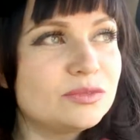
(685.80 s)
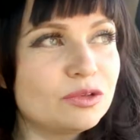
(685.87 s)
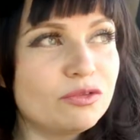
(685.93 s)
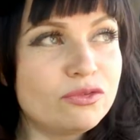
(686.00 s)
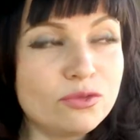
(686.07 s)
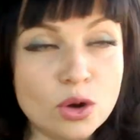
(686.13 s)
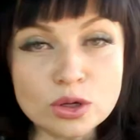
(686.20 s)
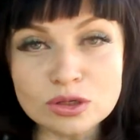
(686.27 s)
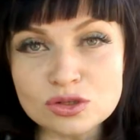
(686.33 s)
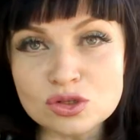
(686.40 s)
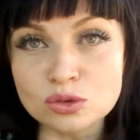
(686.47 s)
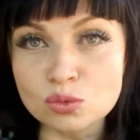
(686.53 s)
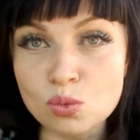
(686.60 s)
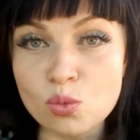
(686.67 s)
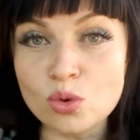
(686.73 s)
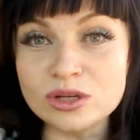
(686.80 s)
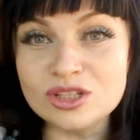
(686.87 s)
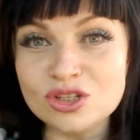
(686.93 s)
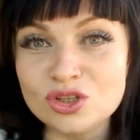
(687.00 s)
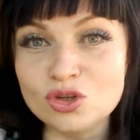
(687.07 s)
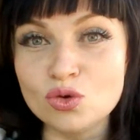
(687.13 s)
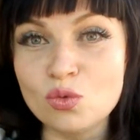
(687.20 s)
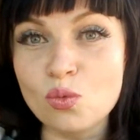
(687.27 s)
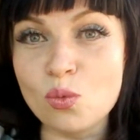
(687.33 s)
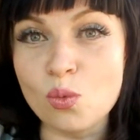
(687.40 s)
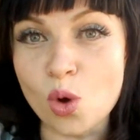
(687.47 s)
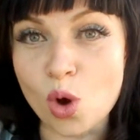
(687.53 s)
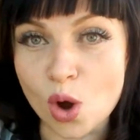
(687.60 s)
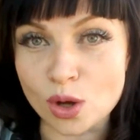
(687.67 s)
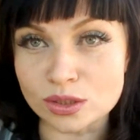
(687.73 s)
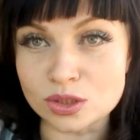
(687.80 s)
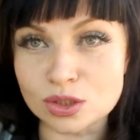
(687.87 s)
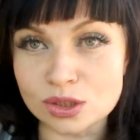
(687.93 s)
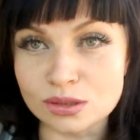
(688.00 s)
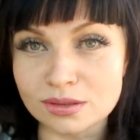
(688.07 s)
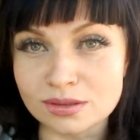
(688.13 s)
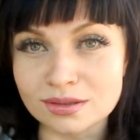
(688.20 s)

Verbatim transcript: Focus on what you want